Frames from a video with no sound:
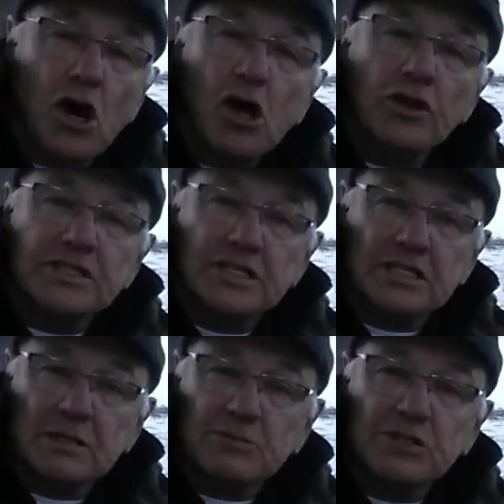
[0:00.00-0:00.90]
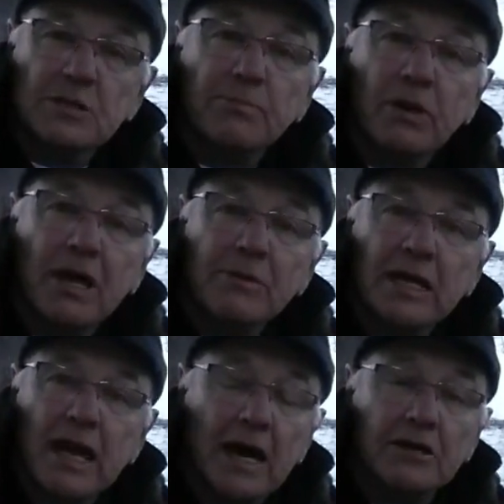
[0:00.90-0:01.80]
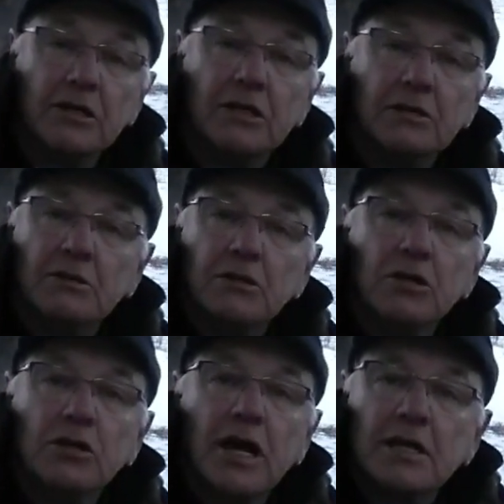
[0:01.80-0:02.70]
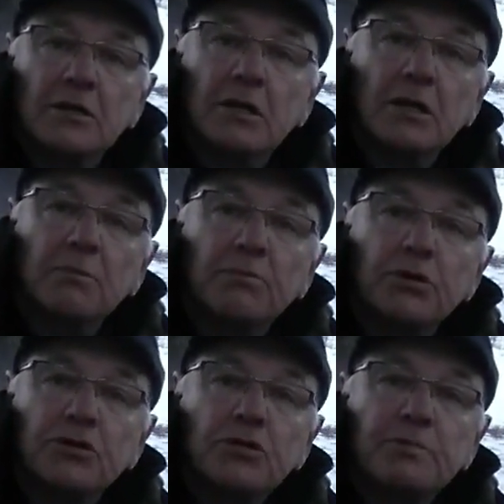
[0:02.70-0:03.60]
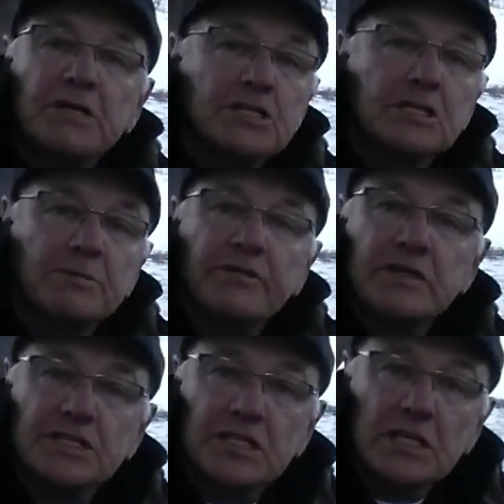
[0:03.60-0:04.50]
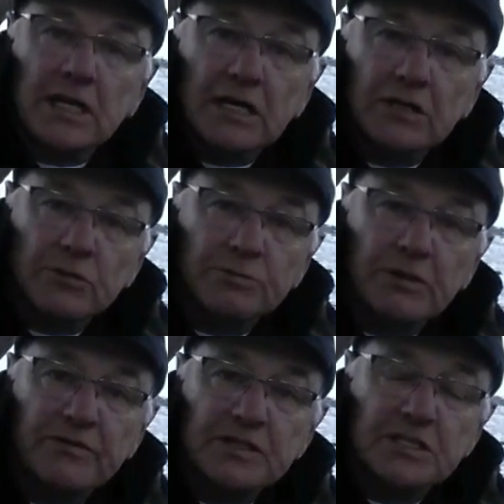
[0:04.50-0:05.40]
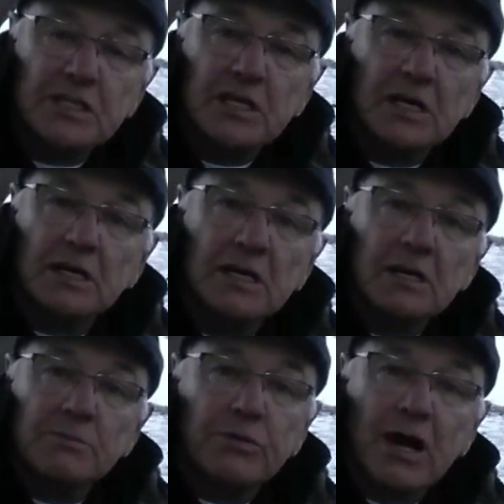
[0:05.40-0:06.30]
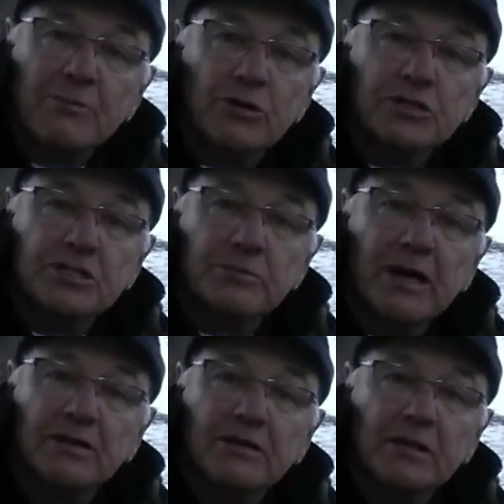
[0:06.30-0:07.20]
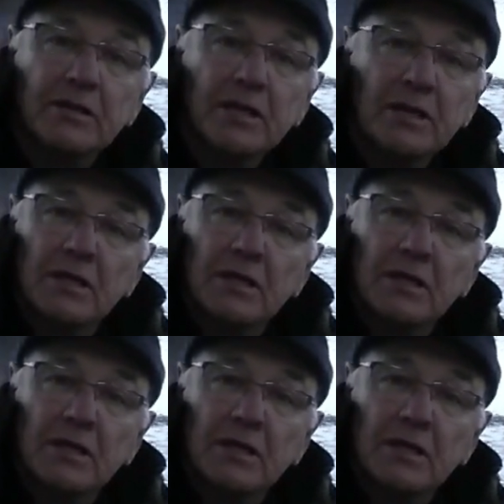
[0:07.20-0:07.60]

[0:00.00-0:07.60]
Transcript: all the systems, the plumbing, learn how to put two pieces of PVC together with PVC primer and cement, and